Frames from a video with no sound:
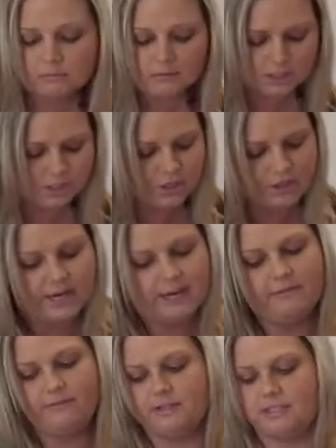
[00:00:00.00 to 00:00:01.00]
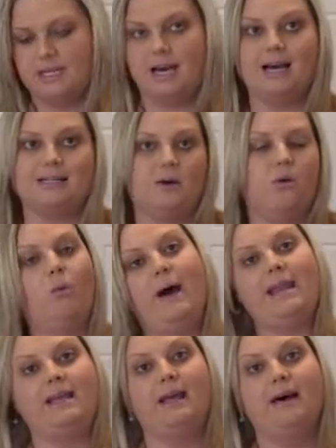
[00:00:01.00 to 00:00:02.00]
so that if it's not
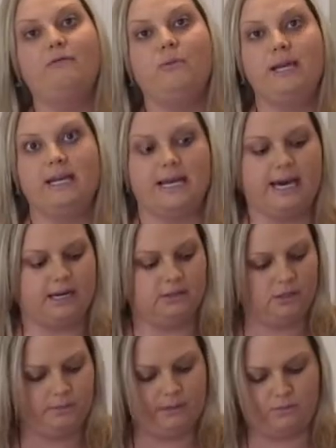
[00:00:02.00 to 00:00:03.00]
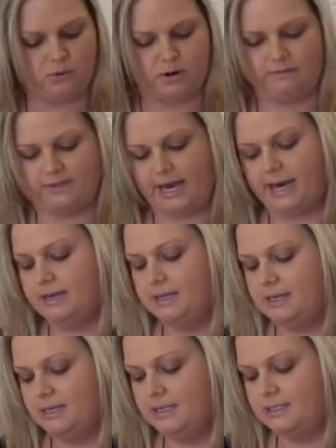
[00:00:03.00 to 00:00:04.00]
wet enough, we can add a little bit more of that.
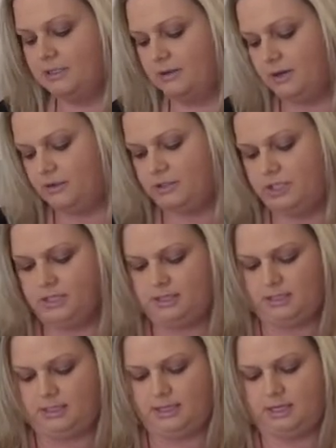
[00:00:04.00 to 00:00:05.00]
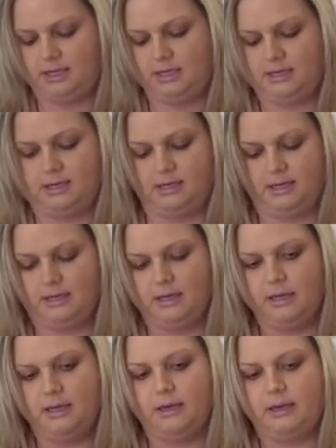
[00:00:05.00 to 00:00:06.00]
So I'll just
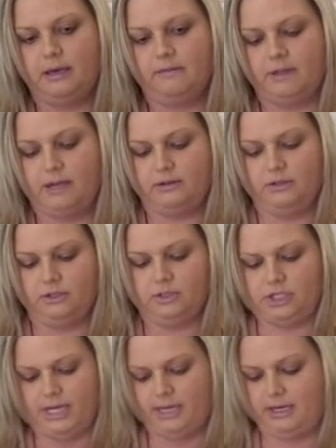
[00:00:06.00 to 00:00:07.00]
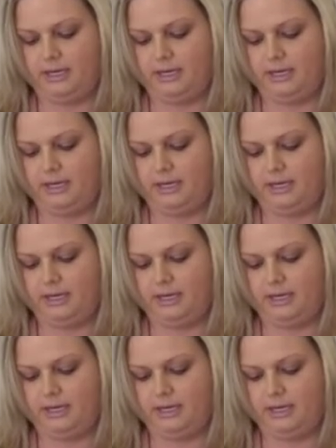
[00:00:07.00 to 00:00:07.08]
give that a little shake.